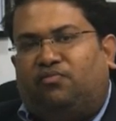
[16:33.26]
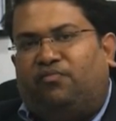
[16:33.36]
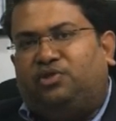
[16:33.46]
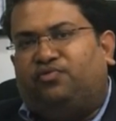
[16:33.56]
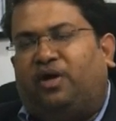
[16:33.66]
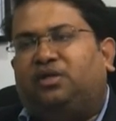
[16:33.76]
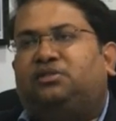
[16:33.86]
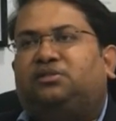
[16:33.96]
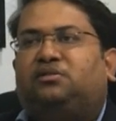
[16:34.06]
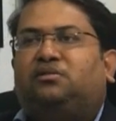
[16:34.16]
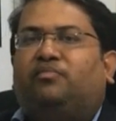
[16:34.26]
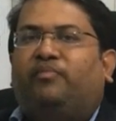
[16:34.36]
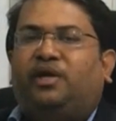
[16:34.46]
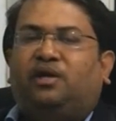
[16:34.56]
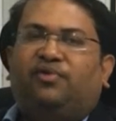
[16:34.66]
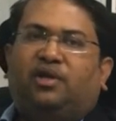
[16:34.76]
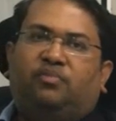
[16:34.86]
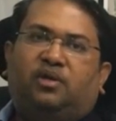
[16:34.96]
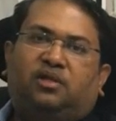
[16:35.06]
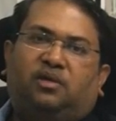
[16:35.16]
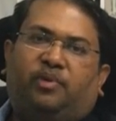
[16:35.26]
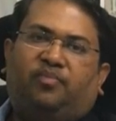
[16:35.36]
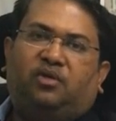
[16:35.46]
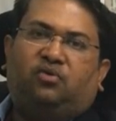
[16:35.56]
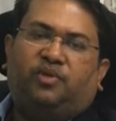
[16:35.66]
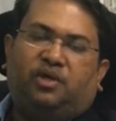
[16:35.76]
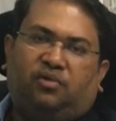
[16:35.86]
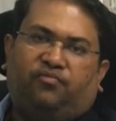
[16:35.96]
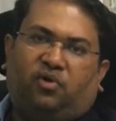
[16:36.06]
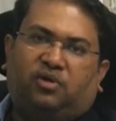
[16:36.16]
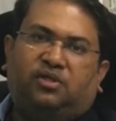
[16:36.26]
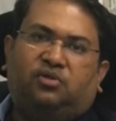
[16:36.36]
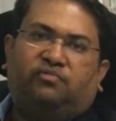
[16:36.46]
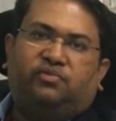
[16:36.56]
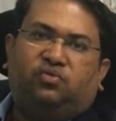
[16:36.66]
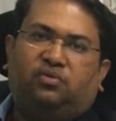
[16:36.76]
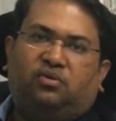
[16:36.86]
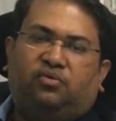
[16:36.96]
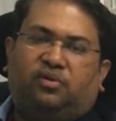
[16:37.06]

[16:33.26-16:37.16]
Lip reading: which was made available in the public domain on 14th of June